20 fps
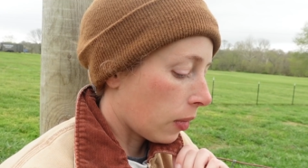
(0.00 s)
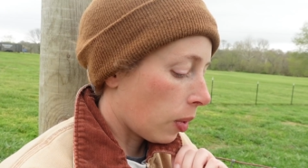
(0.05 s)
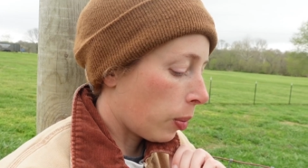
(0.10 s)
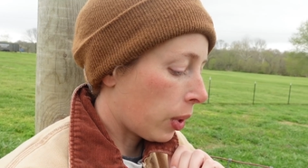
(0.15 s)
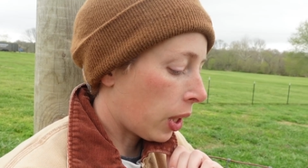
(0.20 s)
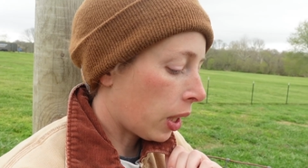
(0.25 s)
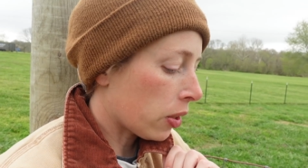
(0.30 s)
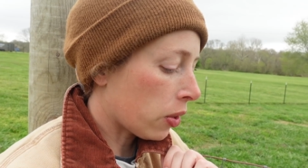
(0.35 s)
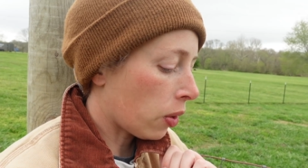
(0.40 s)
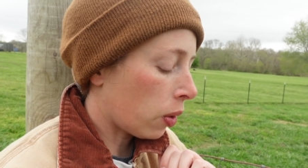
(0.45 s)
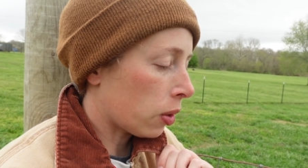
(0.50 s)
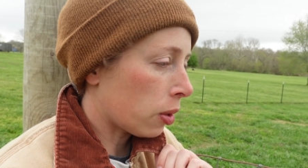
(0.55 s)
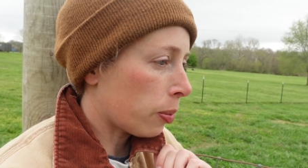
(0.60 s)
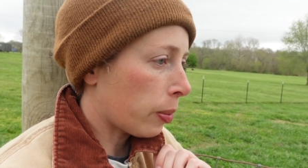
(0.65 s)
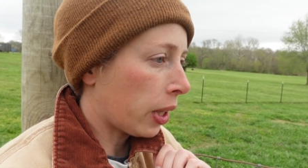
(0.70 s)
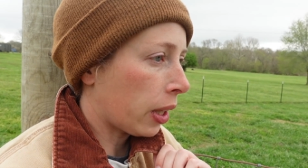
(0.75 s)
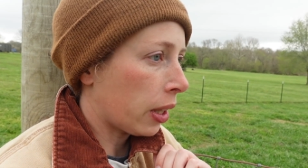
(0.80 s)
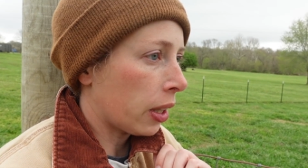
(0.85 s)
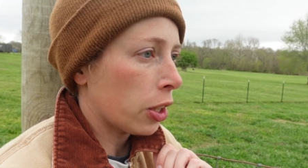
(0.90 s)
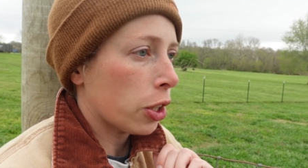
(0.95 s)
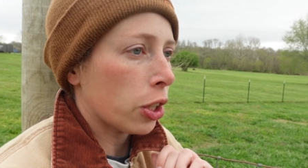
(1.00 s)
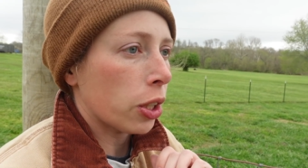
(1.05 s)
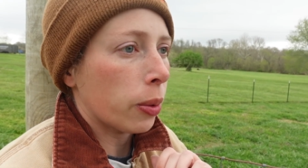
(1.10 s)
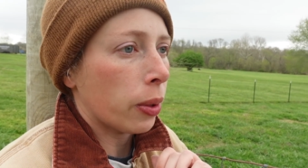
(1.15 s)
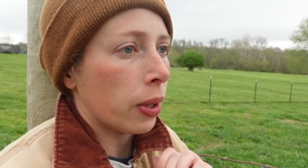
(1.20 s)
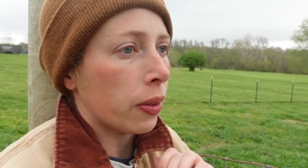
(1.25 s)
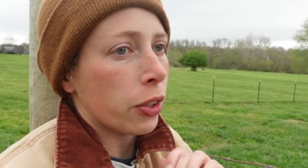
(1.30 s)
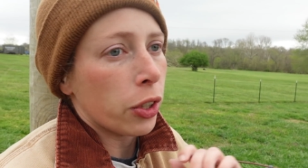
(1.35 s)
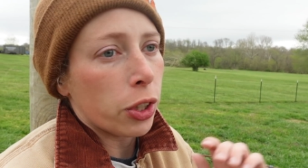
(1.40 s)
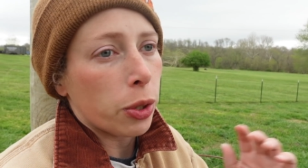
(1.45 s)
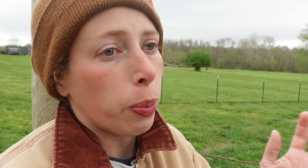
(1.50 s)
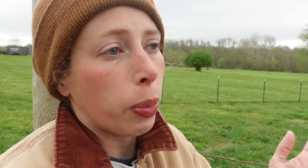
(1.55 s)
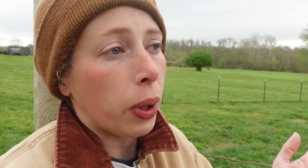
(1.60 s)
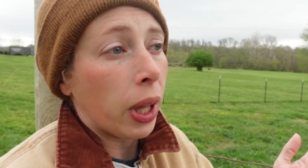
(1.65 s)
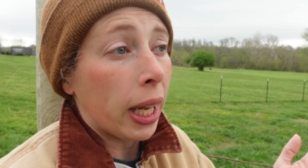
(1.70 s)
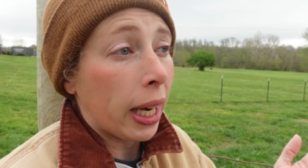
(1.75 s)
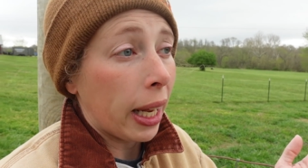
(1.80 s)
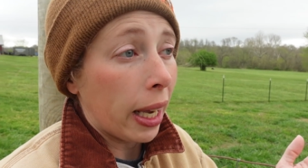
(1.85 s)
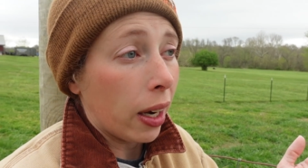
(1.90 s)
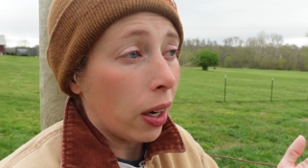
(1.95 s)
because ultimately she would have just
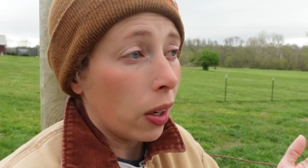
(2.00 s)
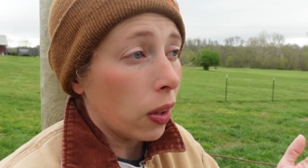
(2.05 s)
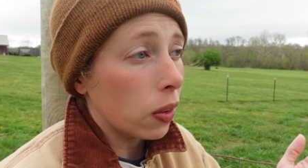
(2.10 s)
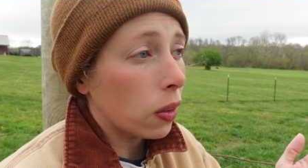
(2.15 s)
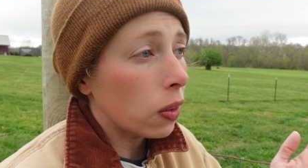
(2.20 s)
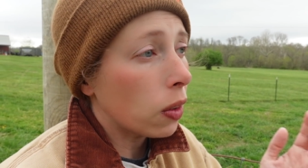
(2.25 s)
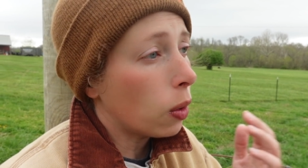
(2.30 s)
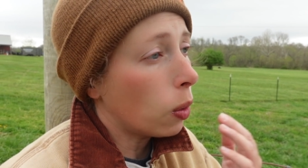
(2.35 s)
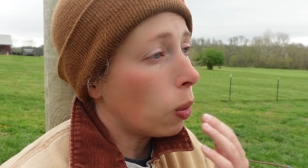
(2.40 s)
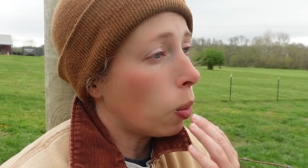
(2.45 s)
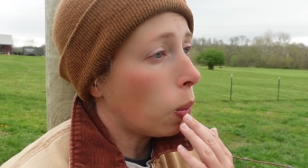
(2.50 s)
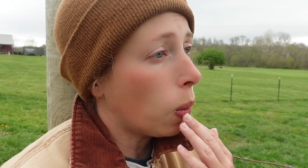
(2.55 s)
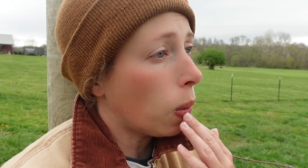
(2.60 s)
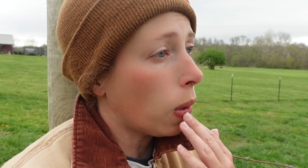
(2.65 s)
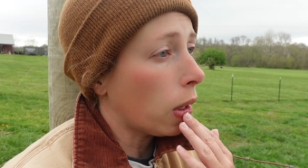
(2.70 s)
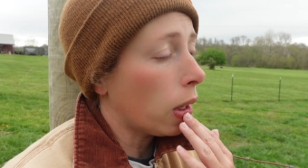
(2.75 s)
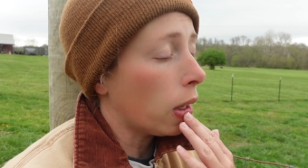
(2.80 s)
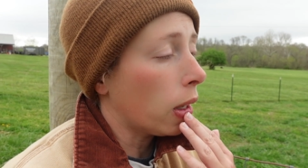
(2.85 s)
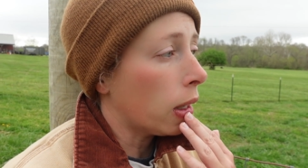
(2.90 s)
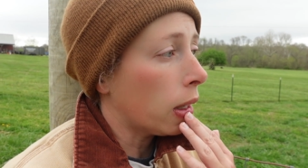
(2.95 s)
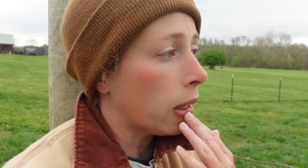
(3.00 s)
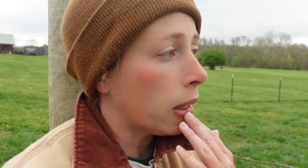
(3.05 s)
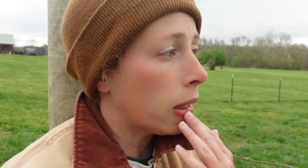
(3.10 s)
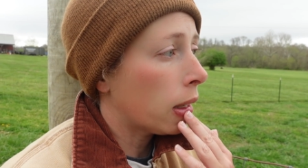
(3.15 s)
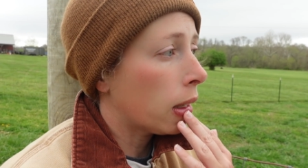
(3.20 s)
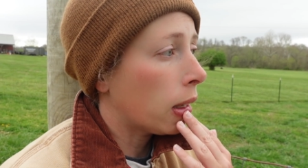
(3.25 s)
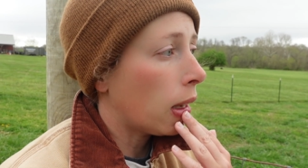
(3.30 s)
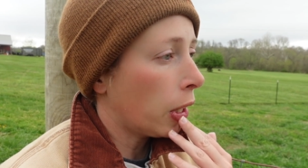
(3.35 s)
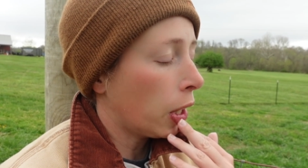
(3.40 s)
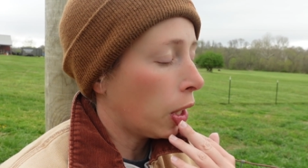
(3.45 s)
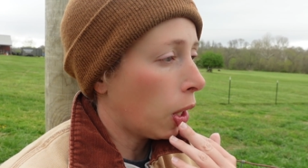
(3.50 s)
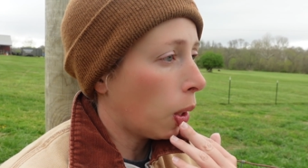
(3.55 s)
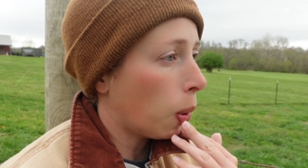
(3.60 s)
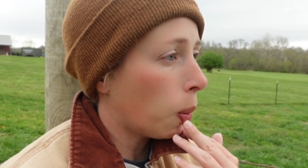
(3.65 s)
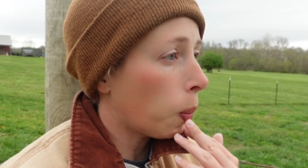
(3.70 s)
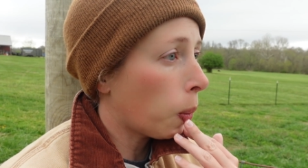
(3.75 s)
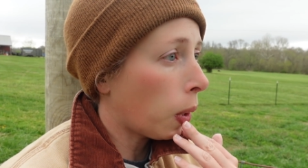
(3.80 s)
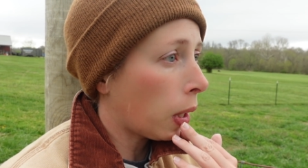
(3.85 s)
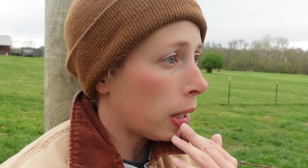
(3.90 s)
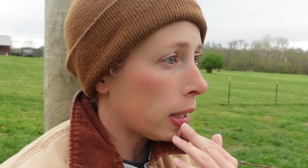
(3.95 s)
bled out or you
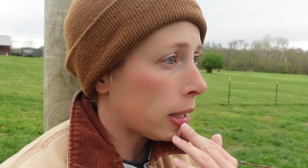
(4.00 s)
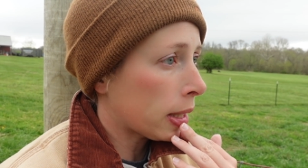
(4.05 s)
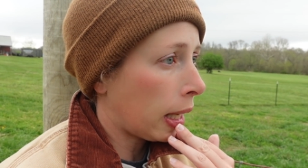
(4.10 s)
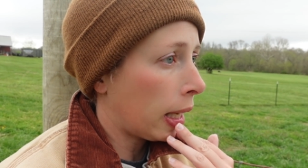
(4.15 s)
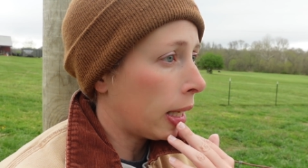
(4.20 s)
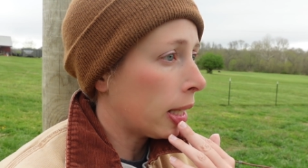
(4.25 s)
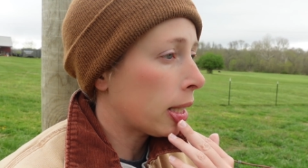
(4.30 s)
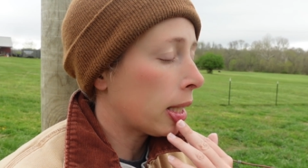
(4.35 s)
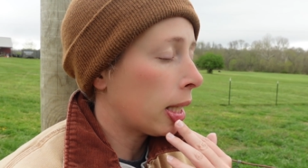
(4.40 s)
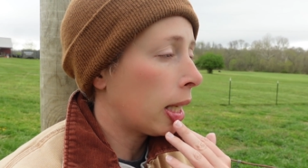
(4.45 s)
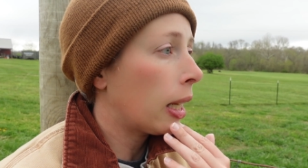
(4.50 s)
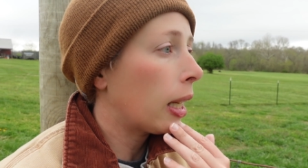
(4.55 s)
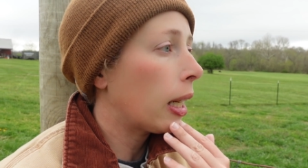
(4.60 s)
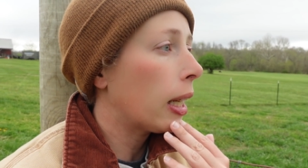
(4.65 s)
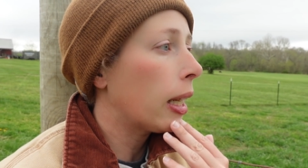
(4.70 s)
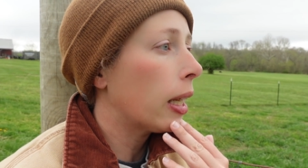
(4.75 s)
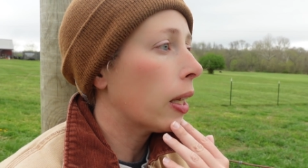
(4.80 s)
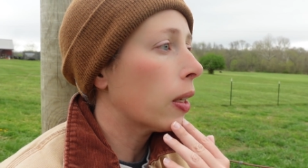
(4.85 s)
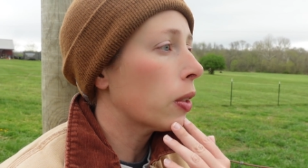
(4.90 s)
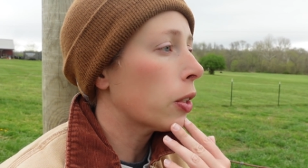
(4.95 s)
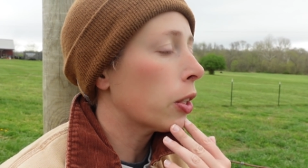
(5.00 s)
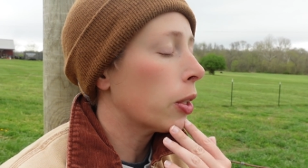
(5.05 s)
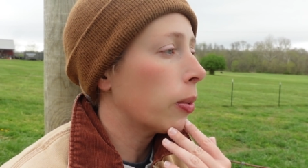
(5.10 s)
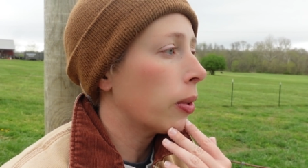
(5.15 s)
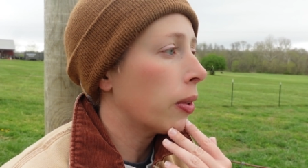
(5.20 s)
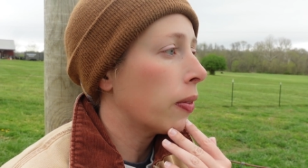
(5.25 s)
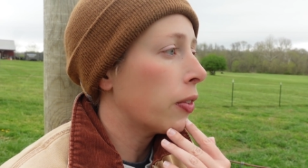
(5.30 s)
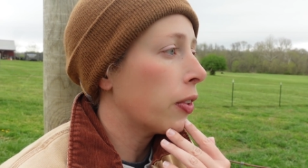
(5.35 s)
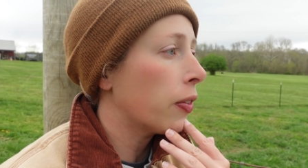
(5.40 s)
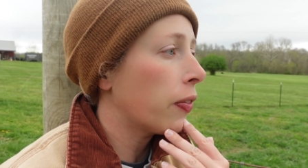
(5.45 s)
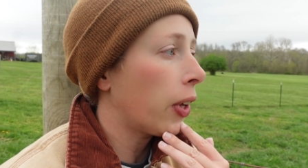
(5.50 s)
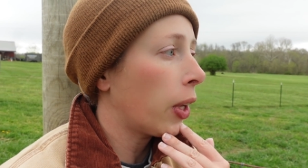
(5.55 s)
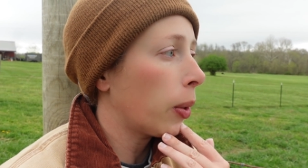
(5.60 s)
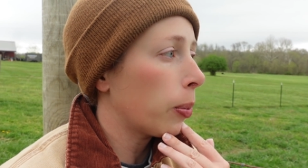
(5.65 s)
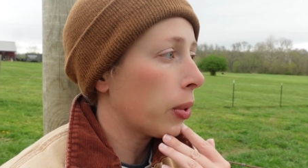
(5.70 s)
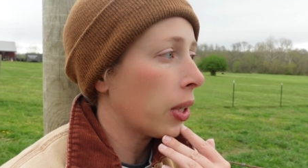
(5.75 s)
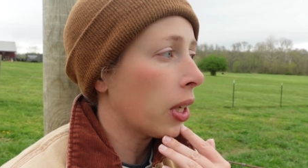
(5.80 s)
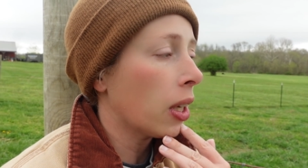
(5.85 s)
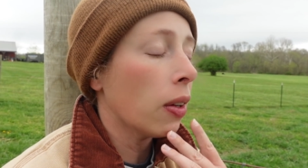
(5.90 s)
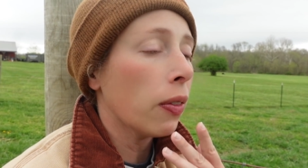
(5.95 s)
know worst case scenario she would have
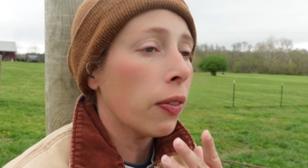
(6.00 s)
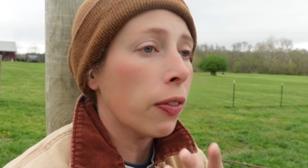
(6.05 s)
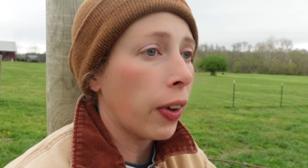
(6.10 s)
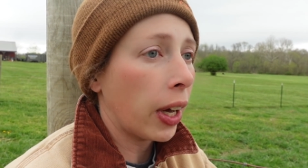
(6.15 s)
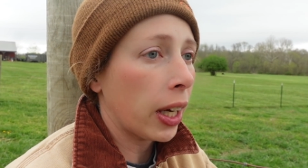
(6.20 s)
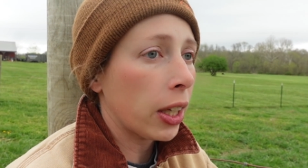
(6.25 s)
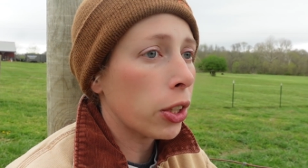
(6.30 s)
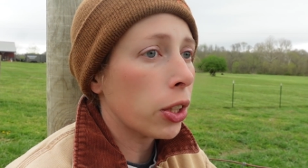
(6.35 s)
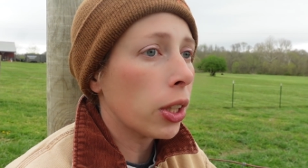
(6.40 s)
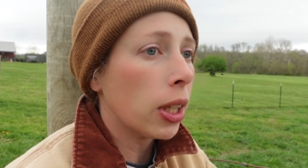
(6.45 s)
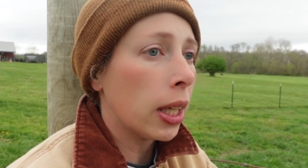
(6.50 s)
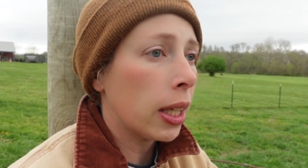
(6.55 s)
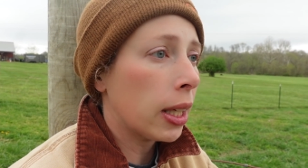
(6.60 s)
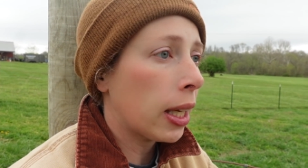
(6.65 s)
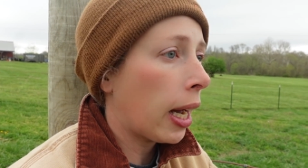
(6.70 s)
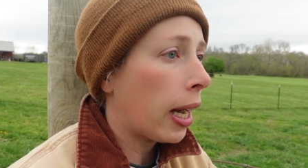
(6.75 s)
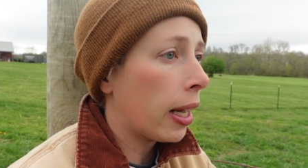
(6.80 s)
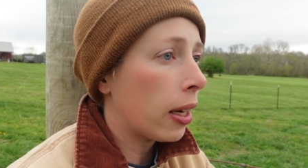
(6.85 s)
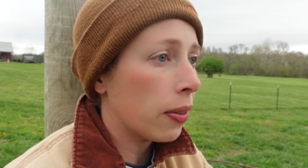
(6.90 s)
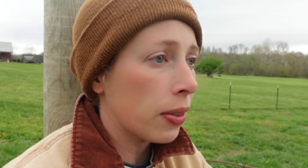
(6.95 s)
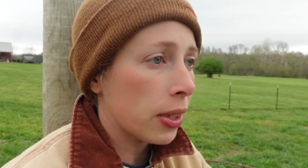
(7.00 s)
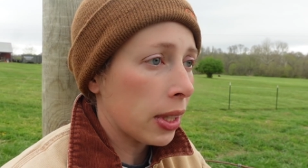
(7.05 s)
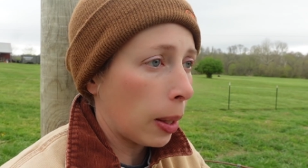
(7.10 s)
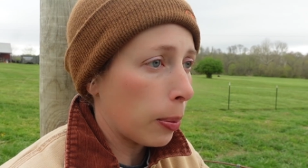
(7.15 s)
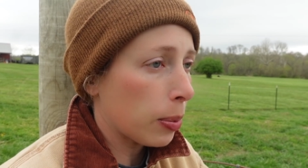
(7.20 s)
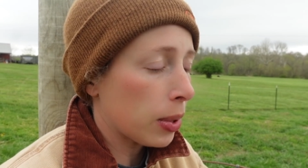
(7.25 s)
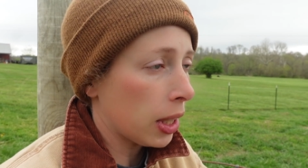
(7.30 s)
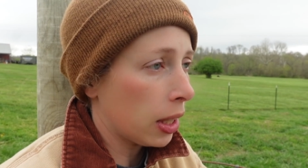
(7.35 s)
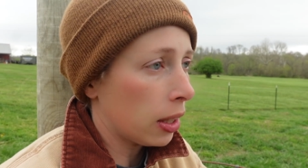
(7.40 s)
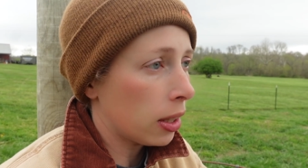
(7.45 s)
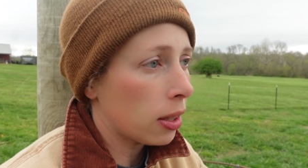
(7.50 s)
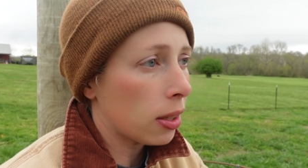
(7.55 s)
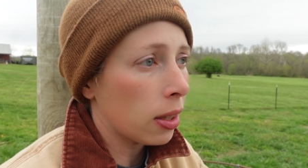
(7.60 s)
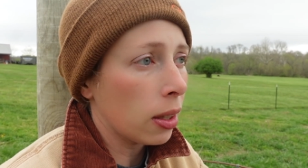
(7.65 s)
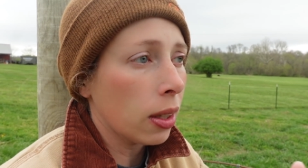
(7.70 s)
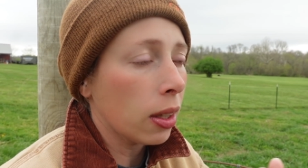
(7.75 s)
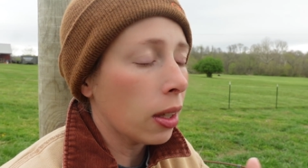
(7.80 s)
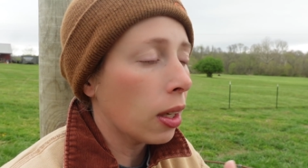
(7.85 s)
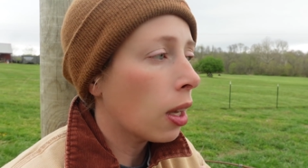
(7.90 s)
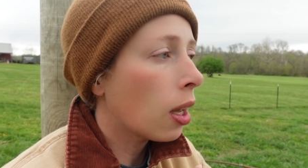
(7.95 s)
developed an infection and died of sepsis
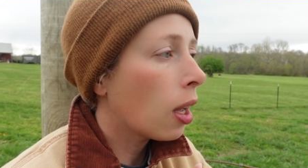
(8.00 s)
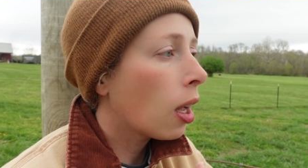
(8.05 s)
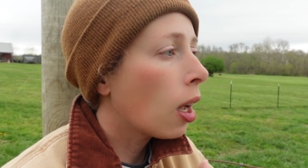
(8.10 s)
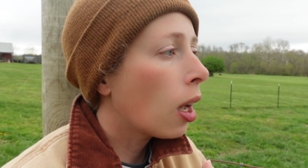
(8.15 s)
and